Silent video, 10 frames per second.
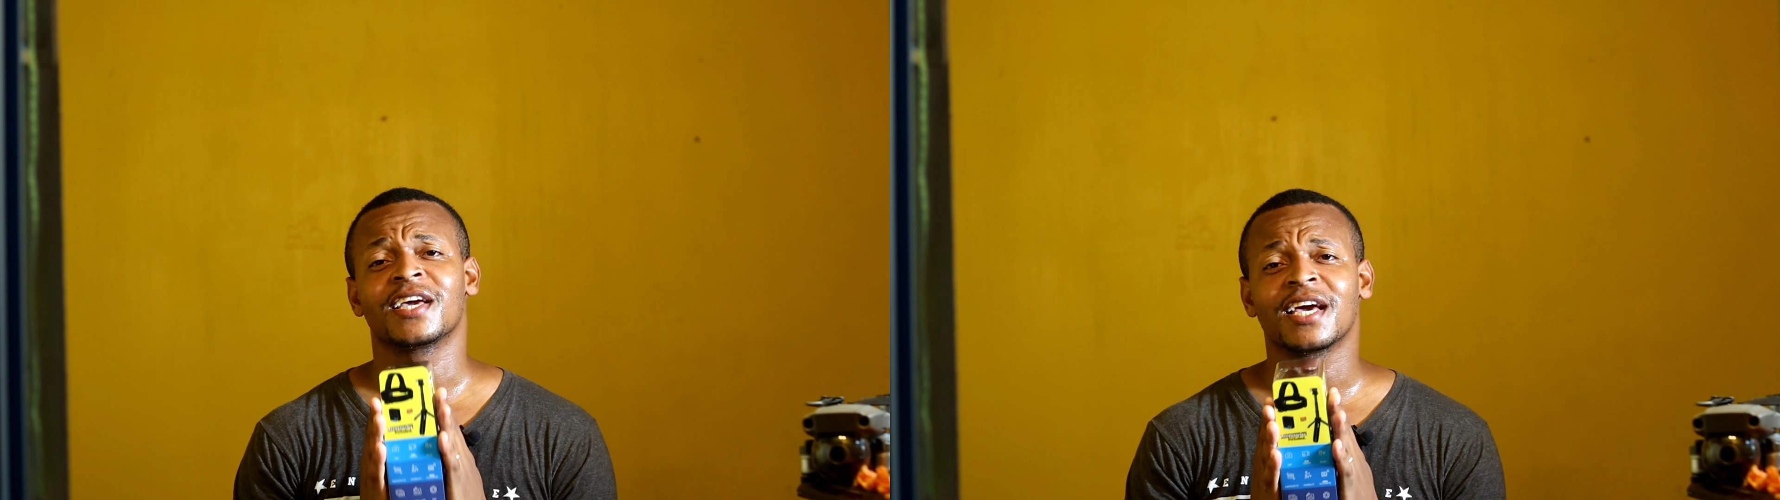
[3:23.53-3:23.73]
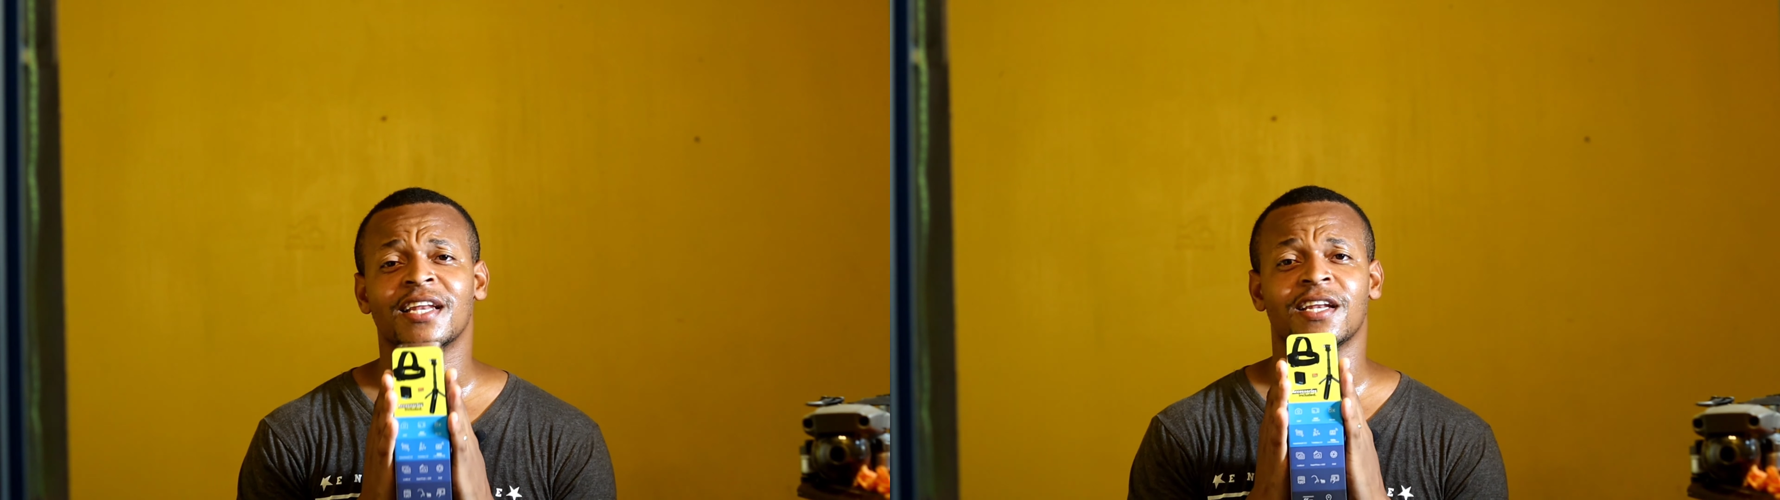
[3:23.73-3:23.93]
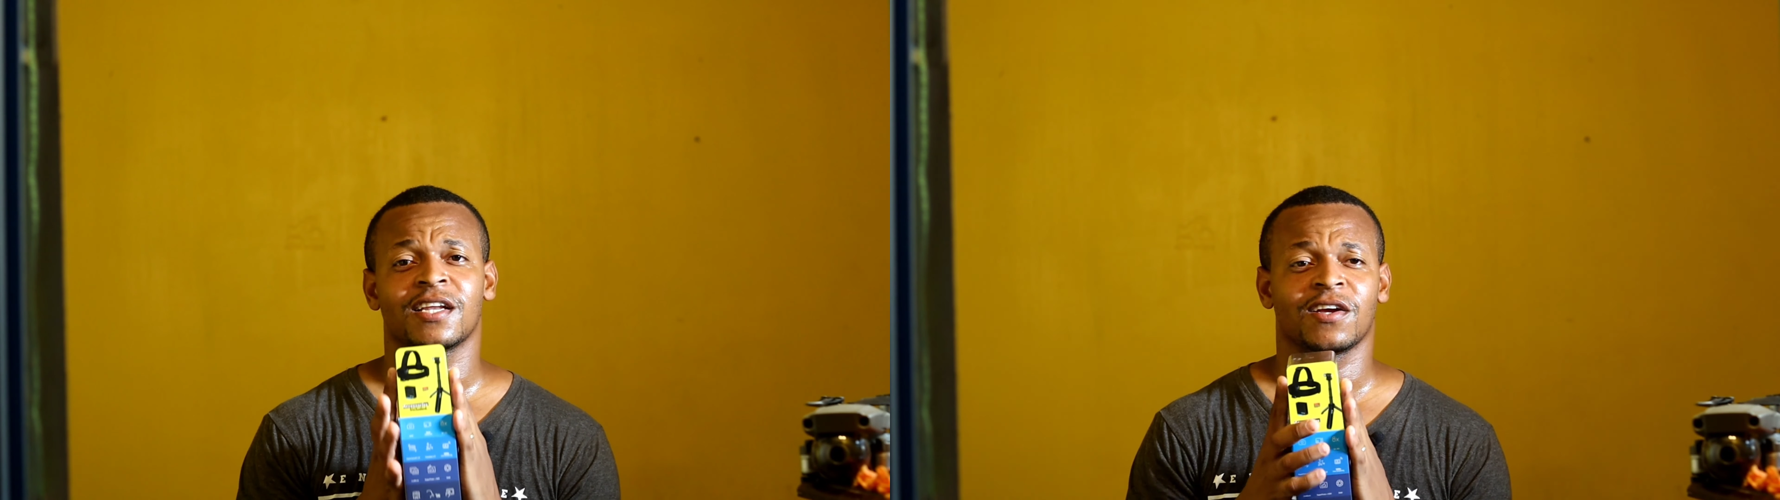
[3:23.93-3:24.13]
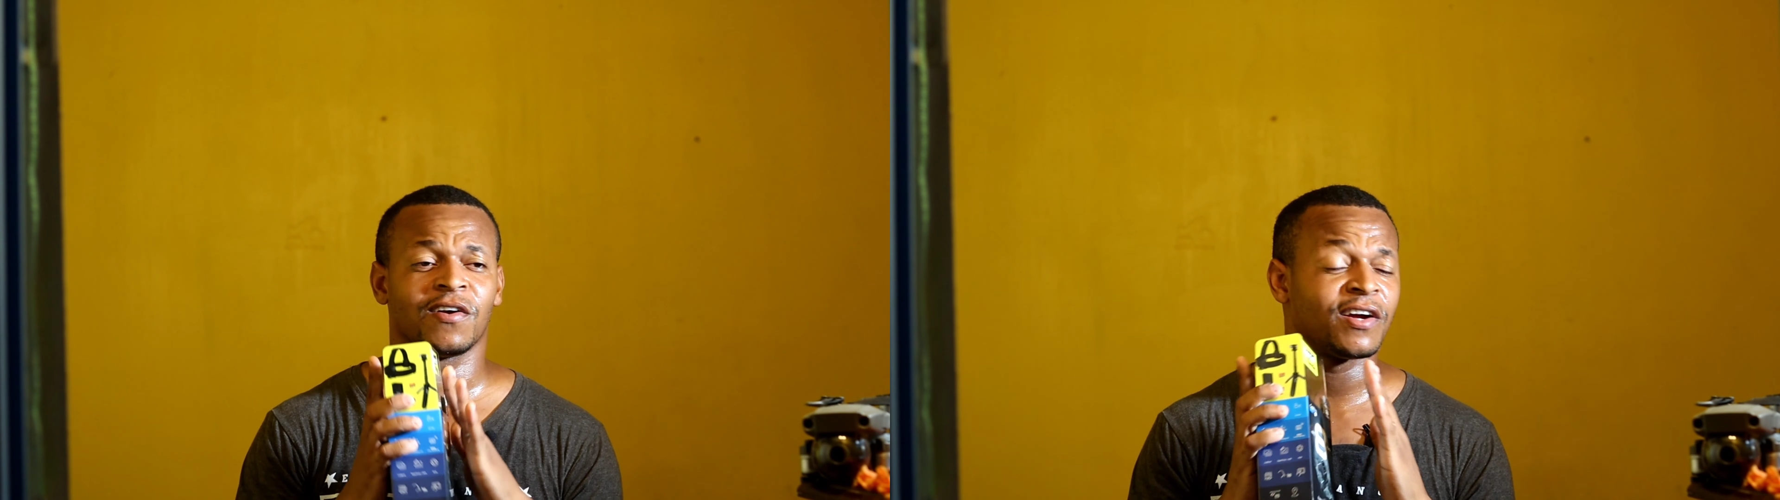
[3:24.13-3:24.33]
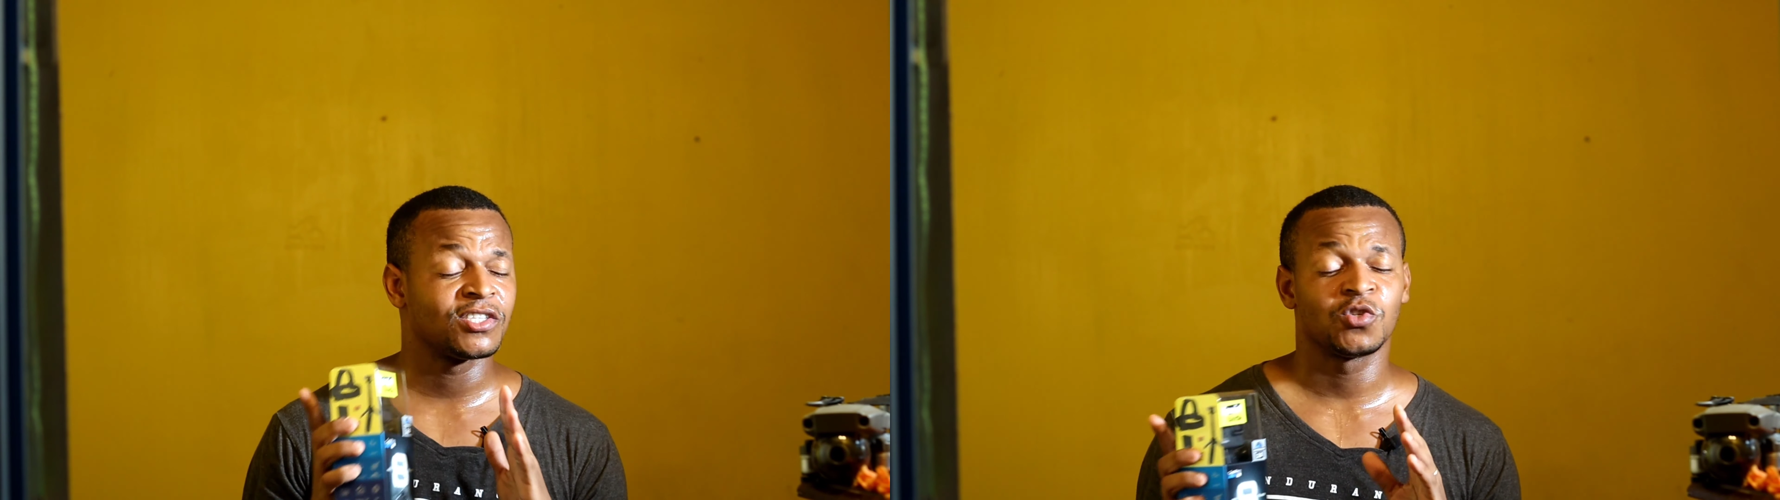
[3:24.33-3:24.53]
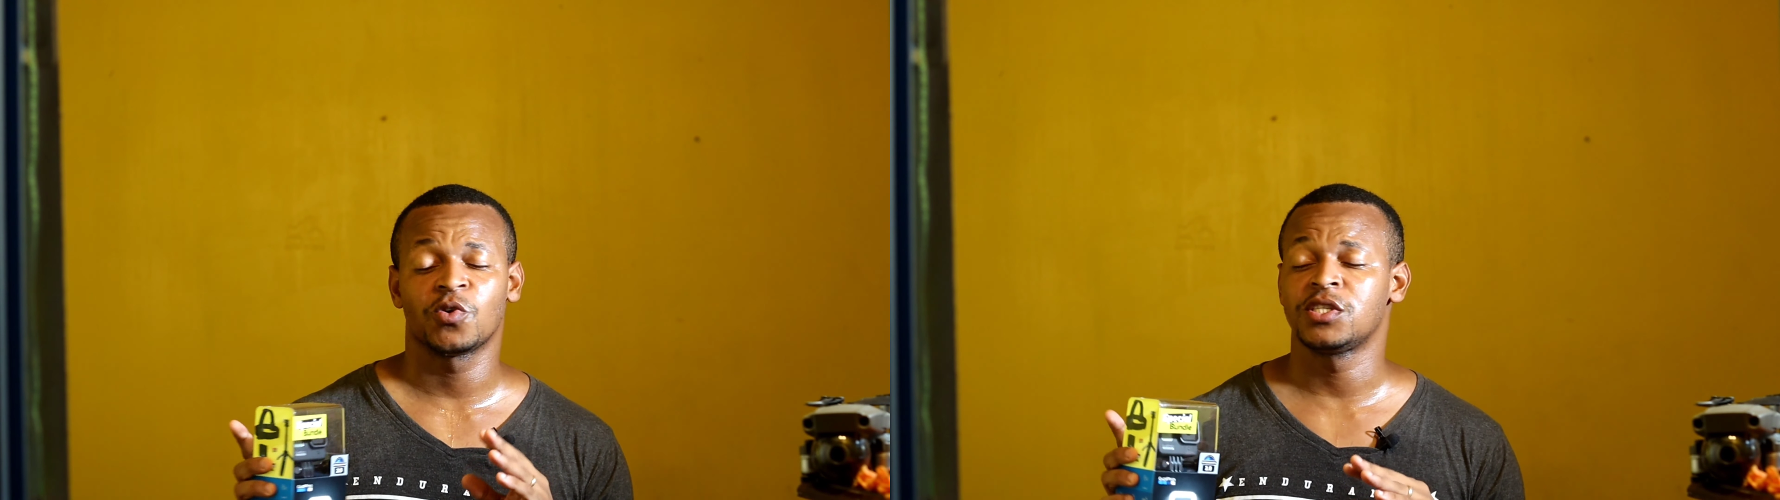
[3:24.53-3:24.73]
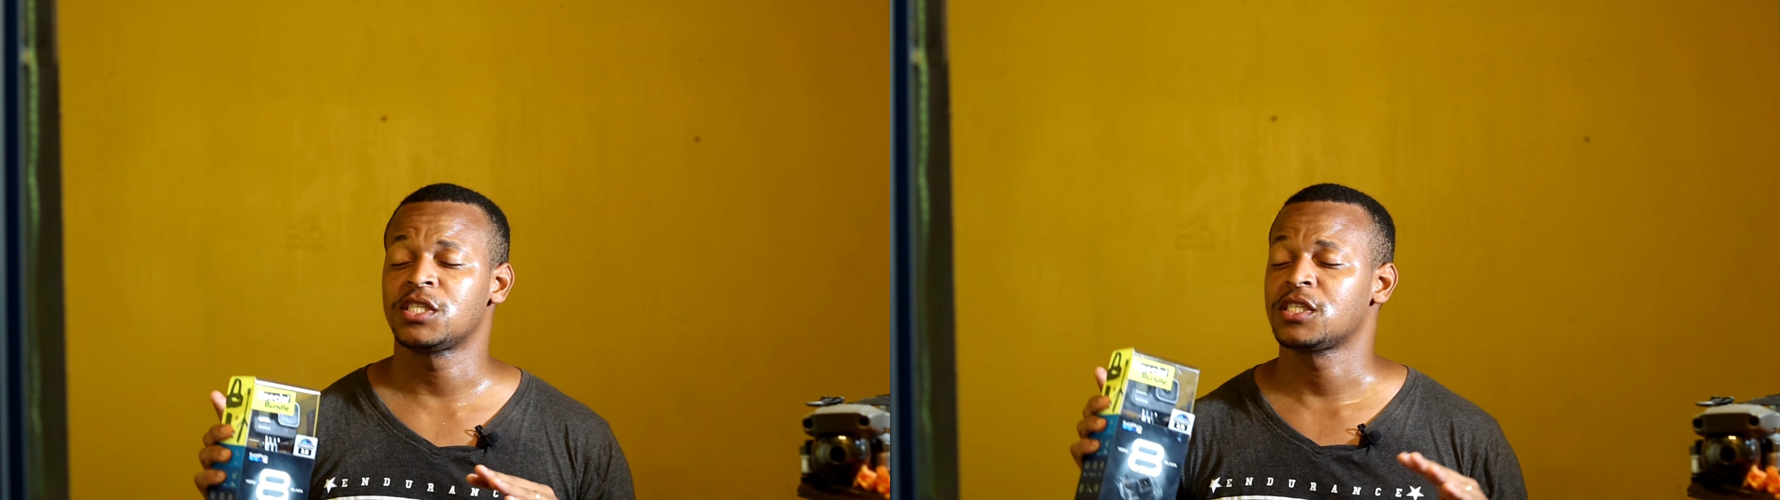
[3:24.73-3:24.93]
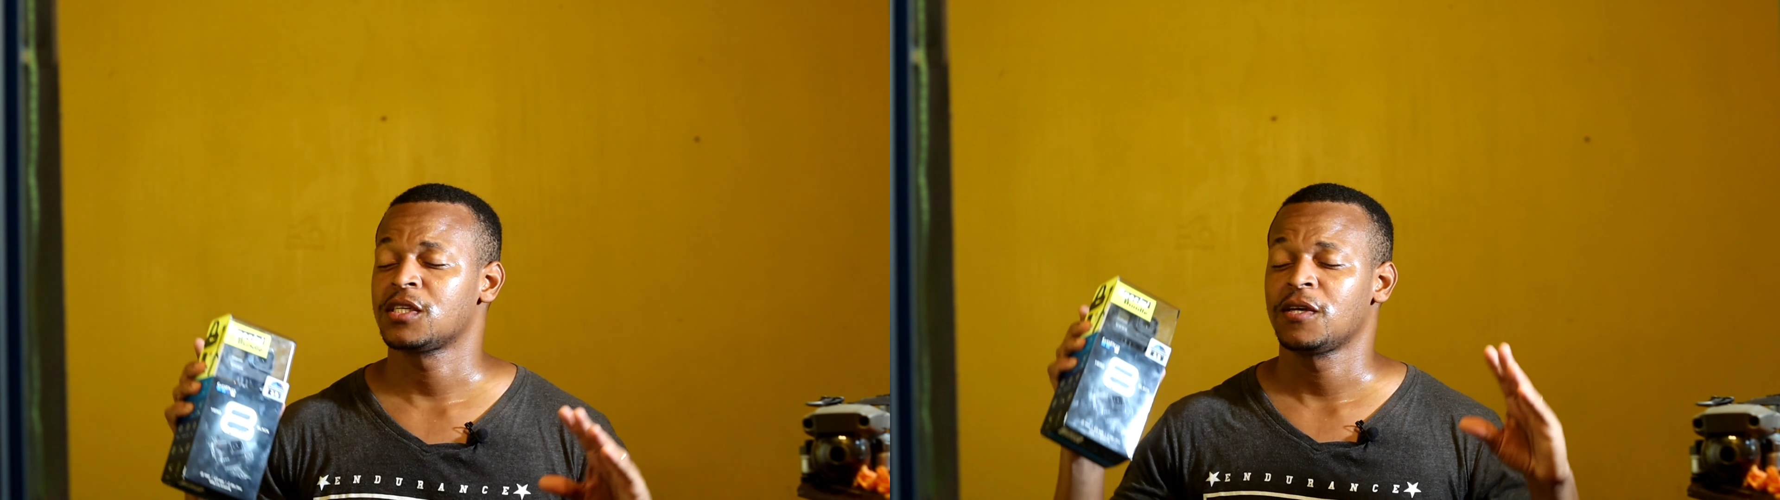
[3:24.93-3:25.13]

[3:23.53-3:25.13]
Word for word: again, Craig Jones,